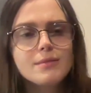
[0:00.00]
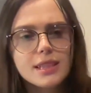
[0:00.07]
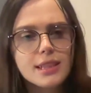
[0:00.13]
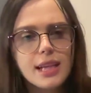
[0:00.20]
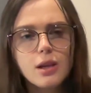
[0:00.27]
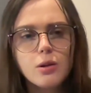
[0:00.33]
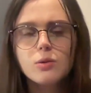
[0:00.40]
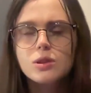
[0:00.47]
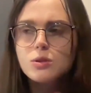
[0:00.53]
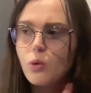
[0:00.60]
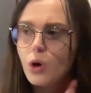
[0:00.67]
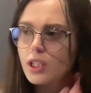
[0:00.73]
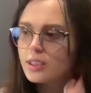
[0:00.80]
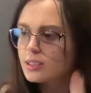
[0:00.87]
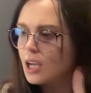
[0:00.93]
I think it was
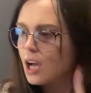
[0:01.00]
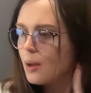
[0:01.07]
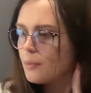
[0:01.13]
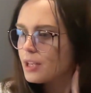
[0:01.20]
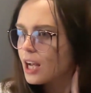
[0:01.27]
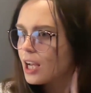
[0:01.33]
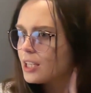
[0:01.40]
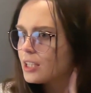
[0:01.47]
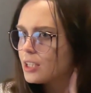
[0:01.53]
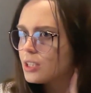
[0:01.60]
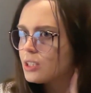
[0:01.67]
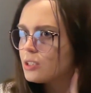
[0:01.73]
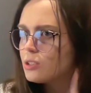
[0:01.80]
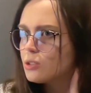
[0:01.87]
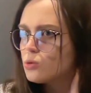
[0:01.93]
one time that I
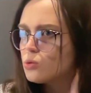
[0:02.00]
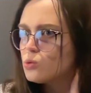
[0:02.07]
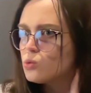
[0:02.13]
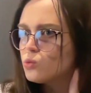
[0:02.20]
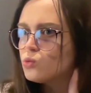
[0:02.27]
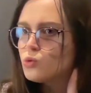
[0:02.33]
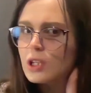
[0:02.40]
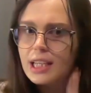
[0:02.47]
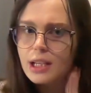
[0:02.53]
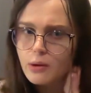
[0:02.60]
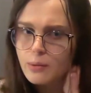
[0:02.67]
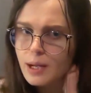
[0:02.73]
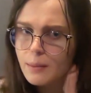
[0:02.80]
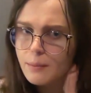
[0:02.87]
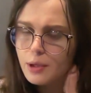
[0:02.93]
really
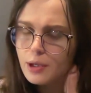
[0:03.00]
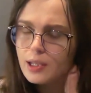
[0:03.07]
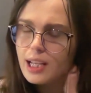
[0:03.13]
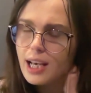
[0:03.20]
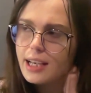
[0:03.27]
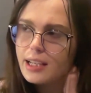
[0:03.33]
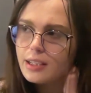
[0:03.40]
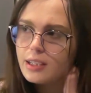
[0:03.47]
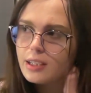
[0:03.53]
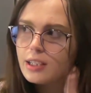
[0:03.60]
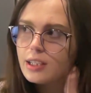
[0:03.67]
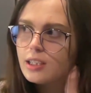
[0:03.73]
remember, like,